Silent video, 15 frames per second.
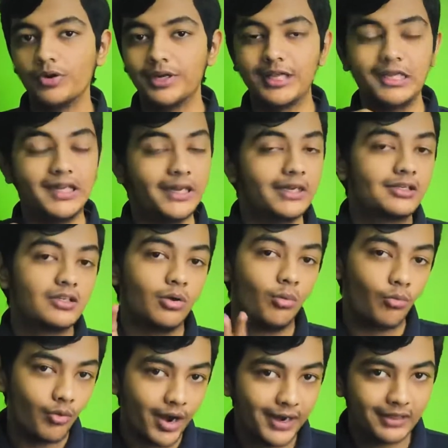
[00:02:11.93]
in its
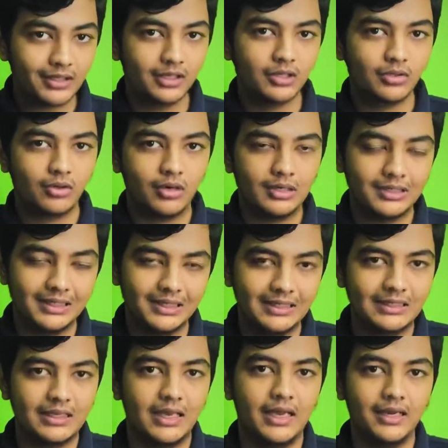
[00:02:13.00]
red color got leaked,
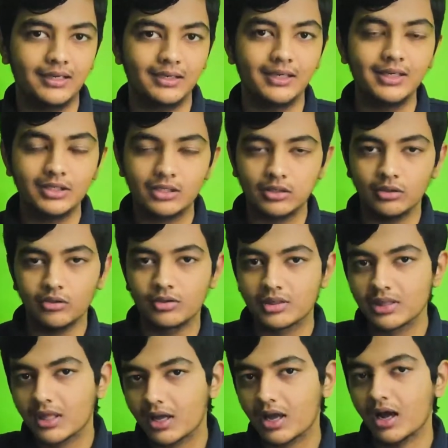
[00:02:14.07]
and it looks
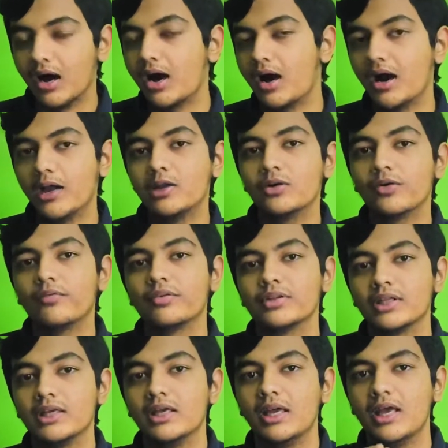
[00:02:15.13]
kind of
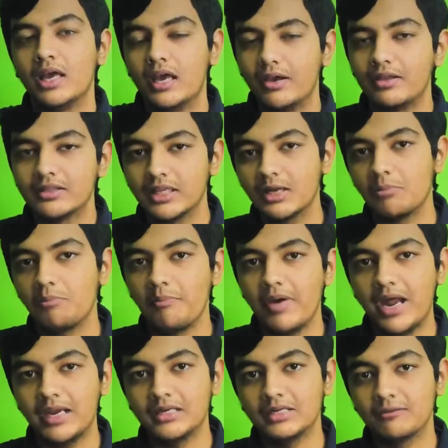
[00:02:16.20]
having that
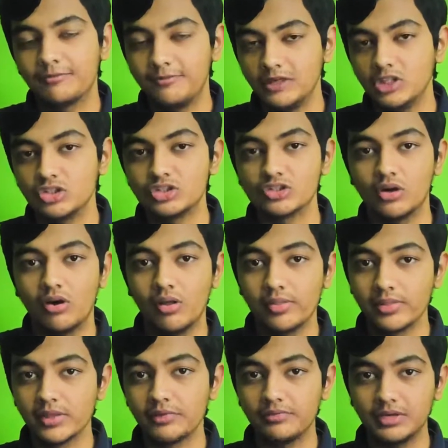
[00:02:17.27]
matte finish on
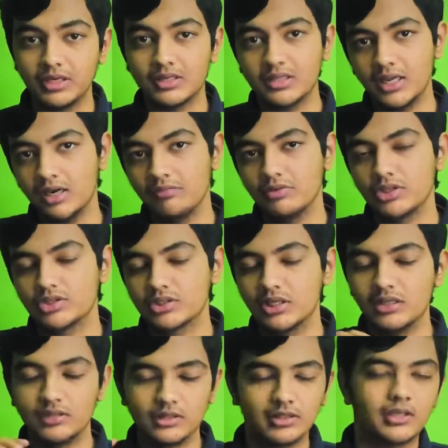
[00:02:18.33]
the rear side, which
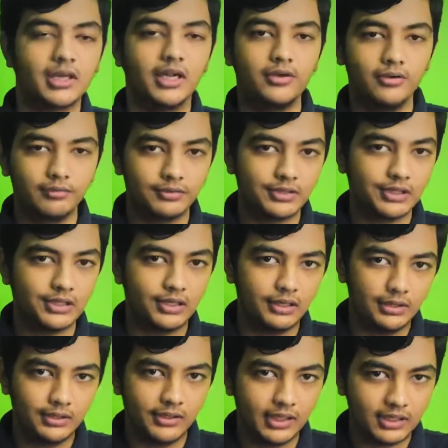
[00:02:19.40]
is a kind of a
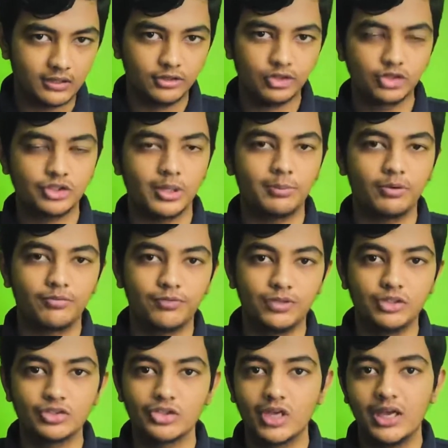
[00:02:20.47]
leatherish type of
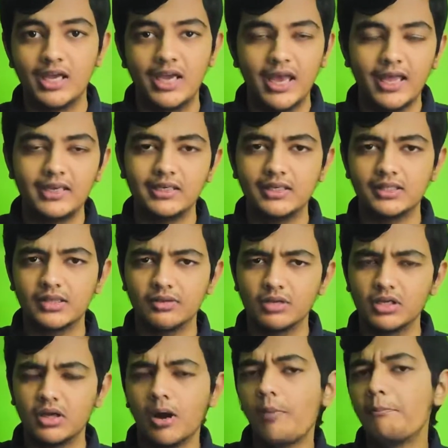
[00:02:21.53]
finish, and it is having
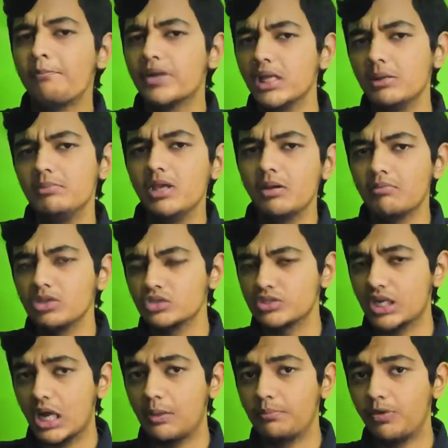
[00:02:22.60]
a premiumish
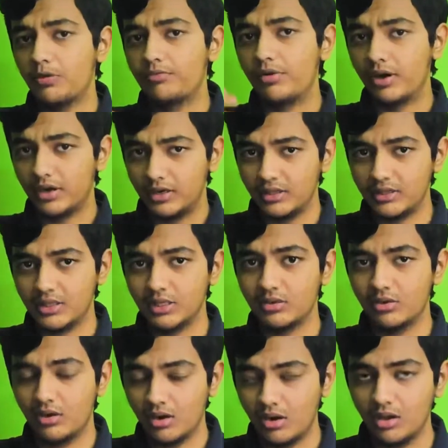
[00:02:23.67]
type of design
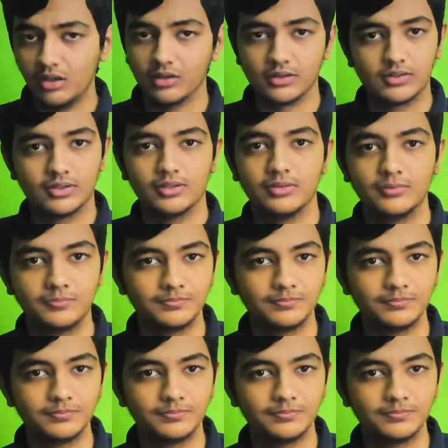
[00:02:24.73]
also.